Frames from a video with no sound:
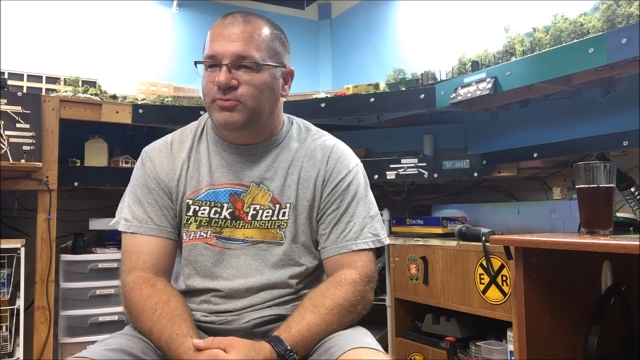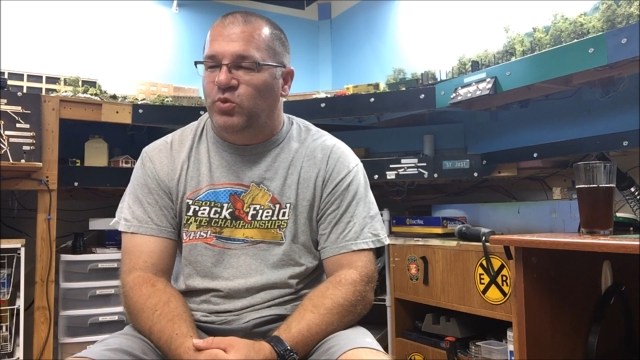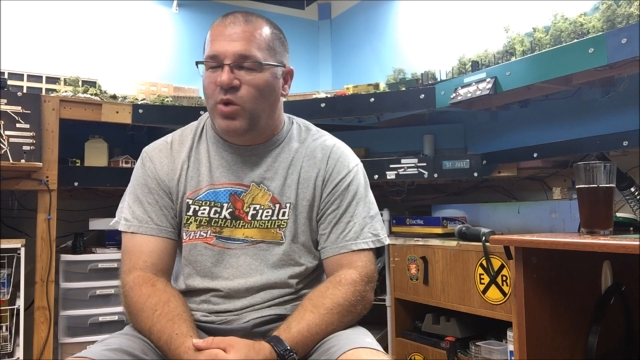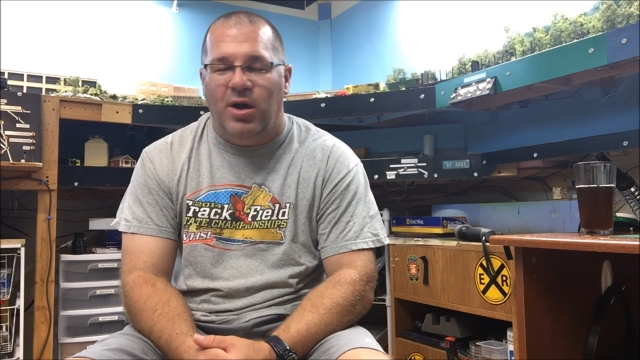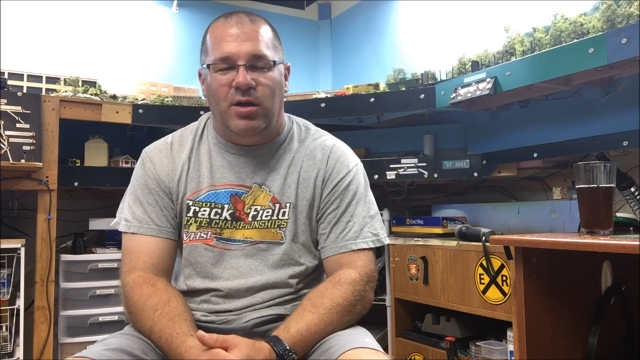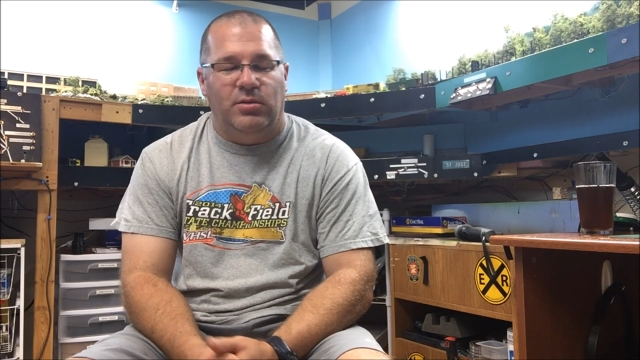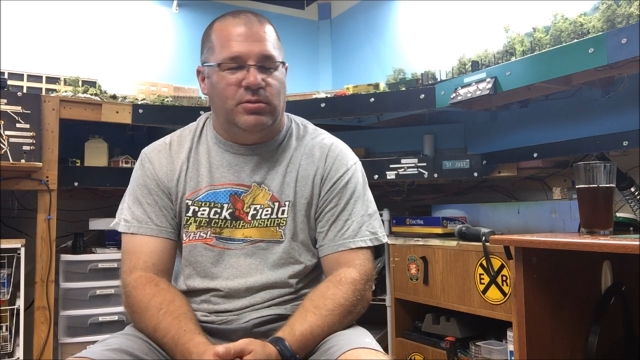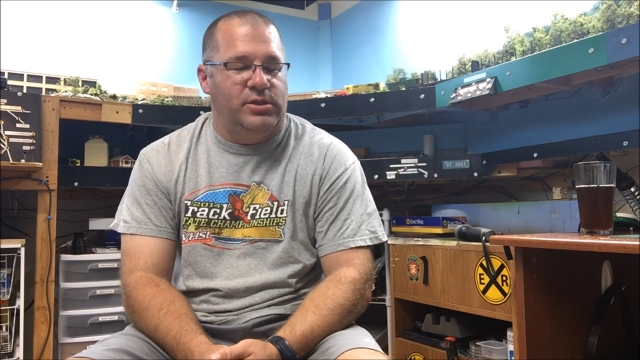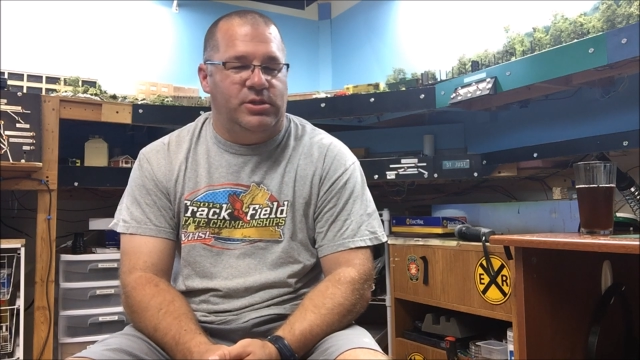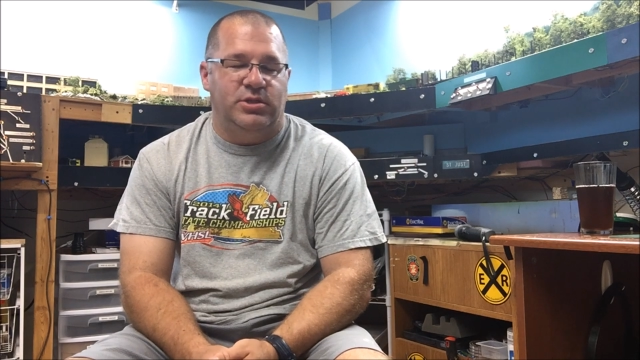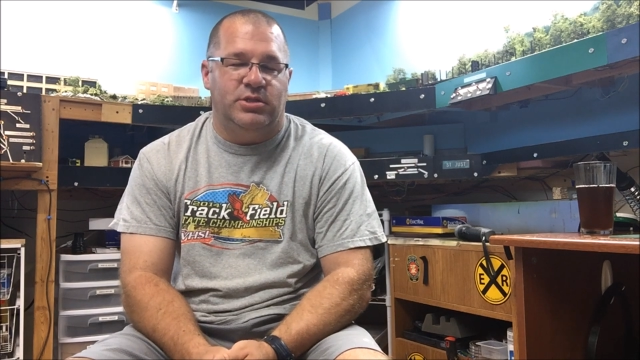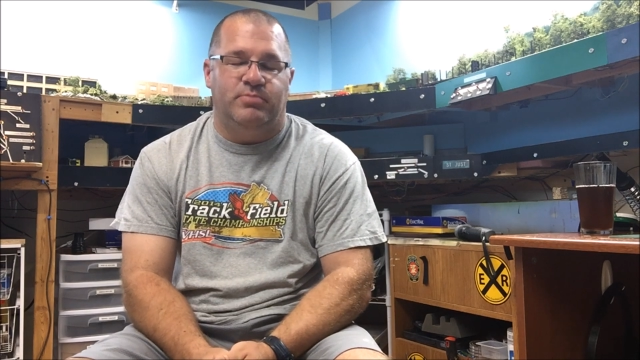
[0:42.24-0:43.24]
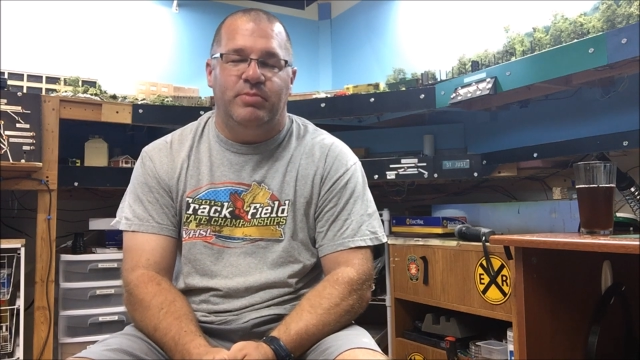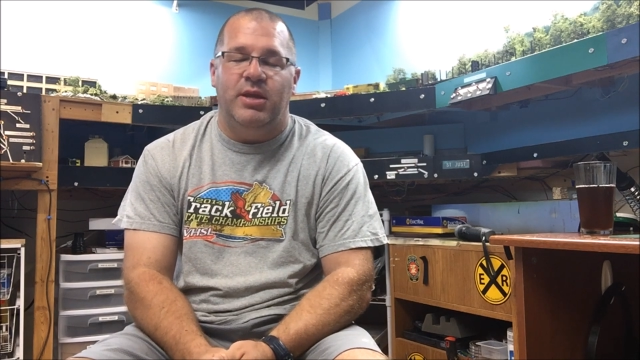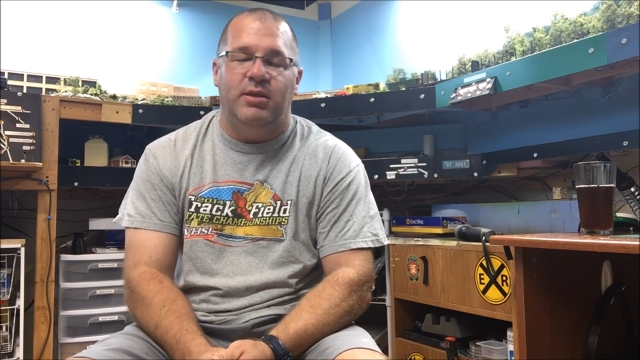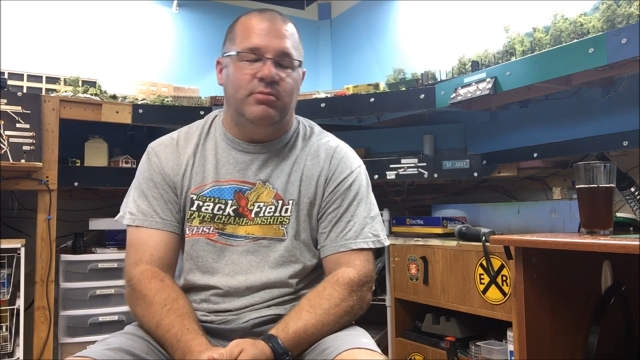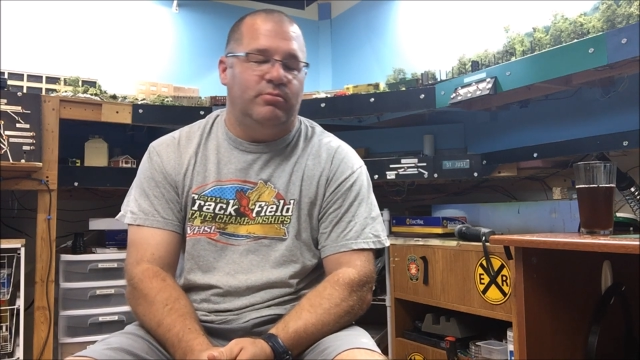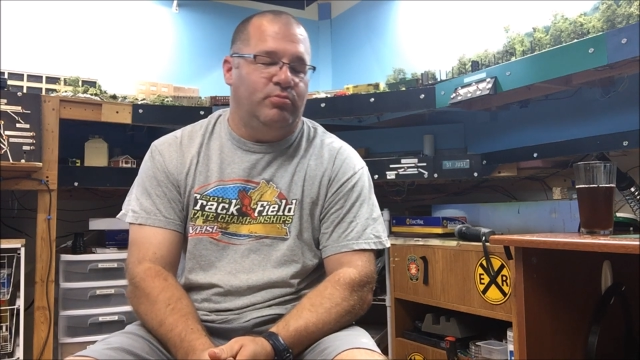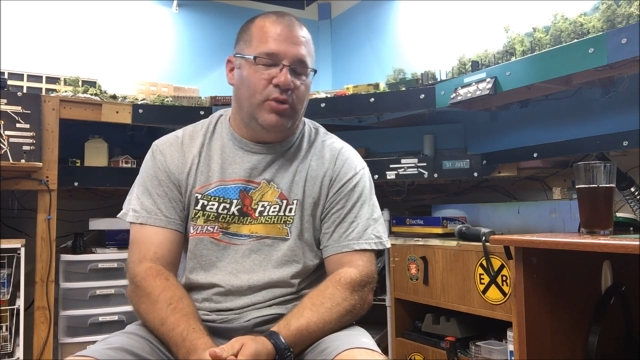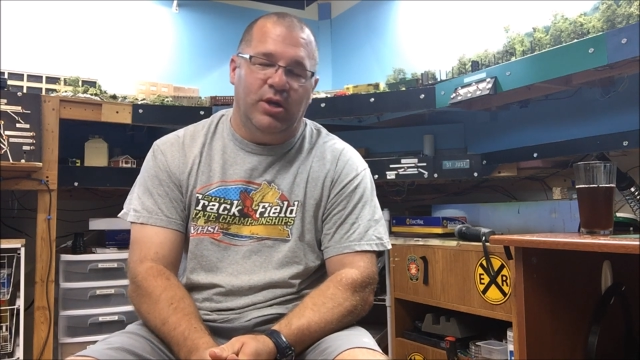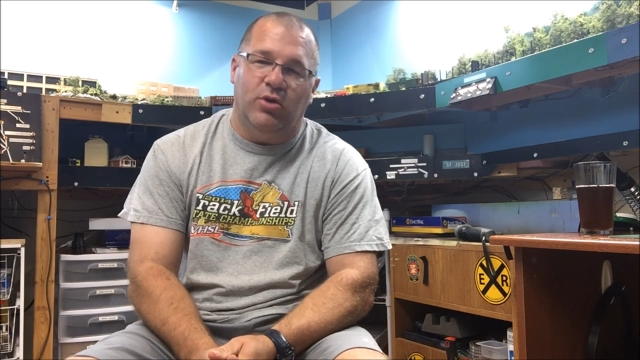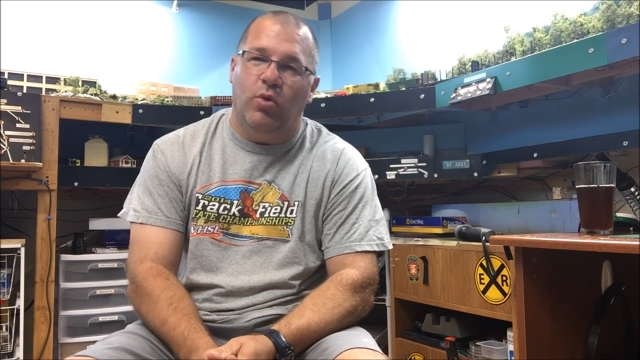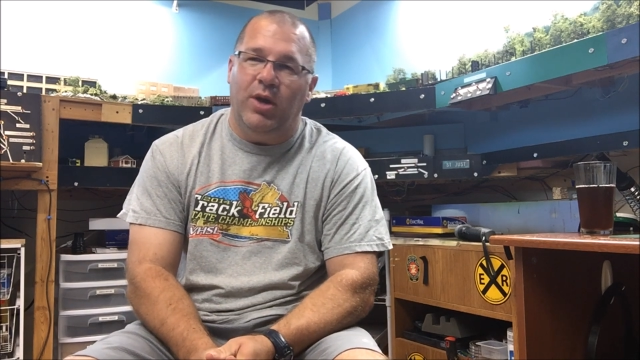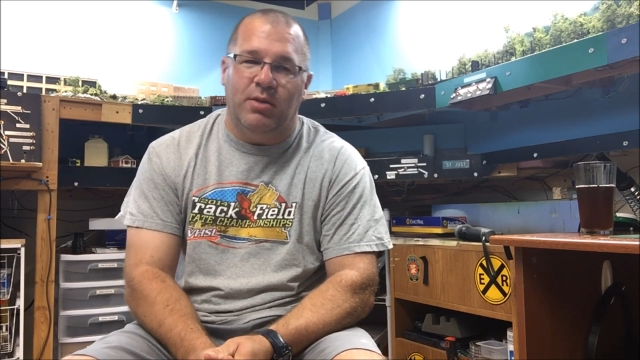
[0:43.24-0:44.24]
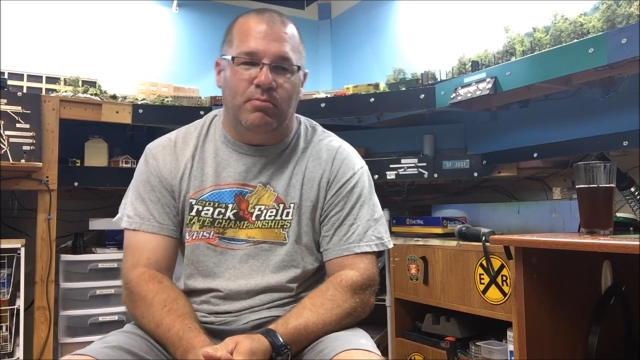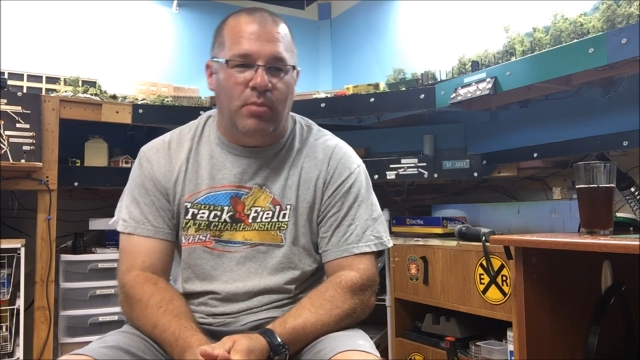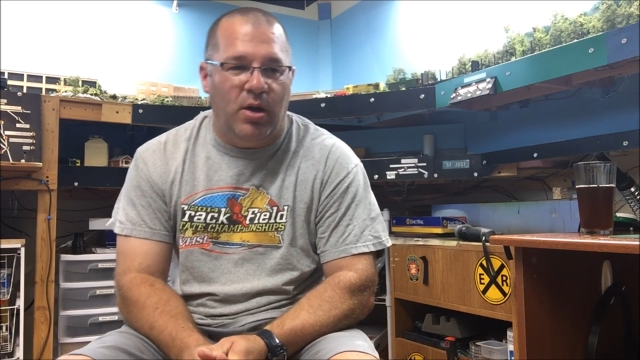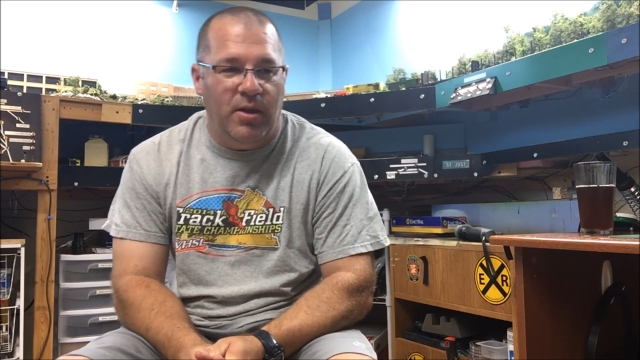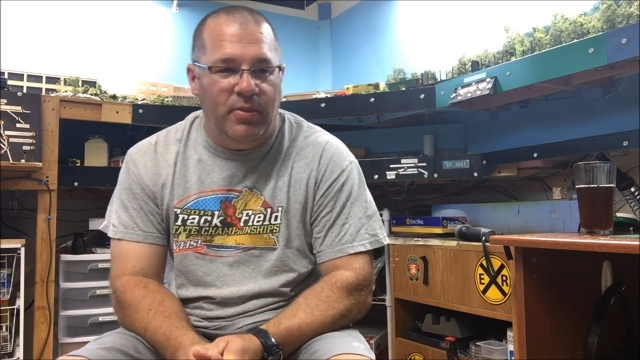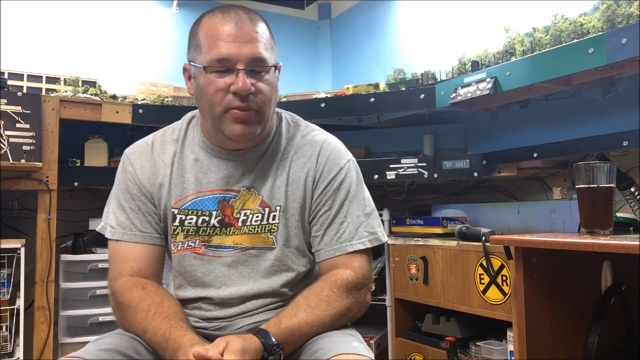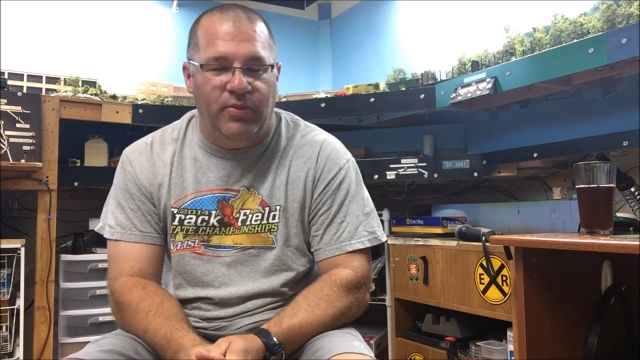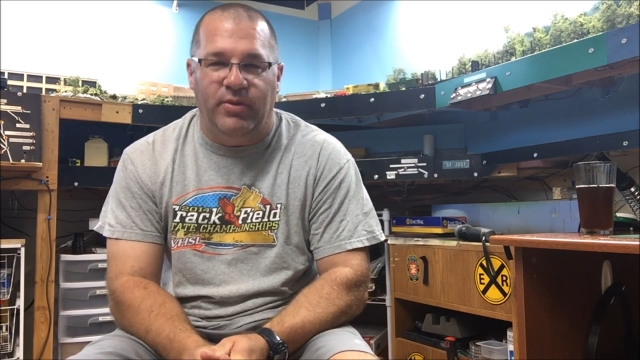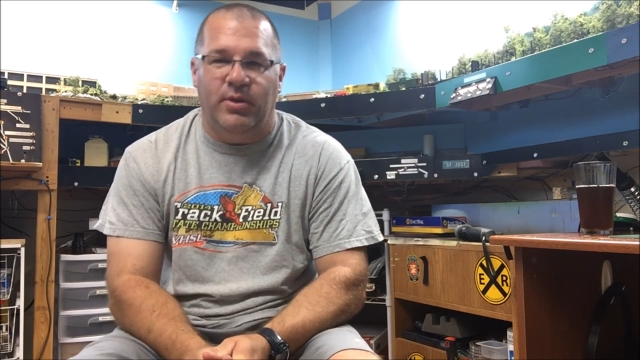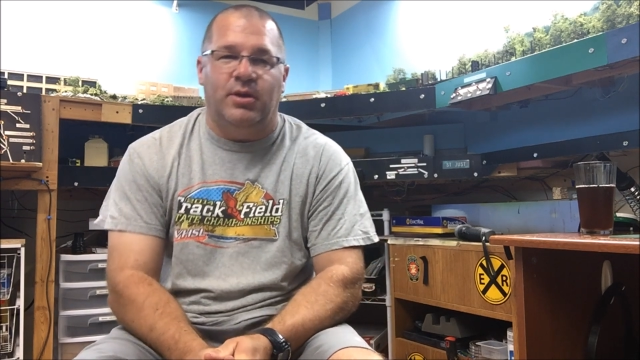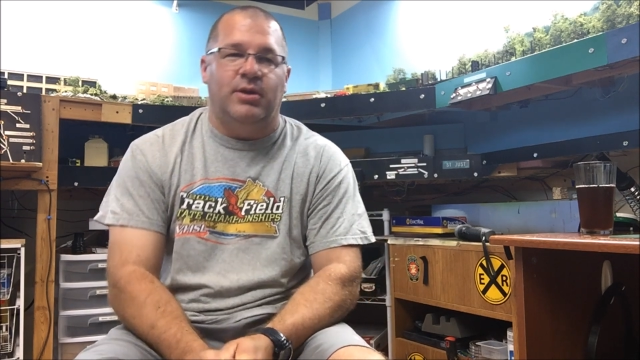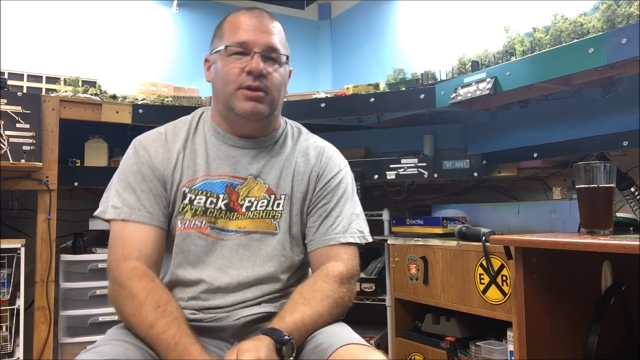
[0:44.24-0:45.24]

Wow, it's just been a pretty quick month.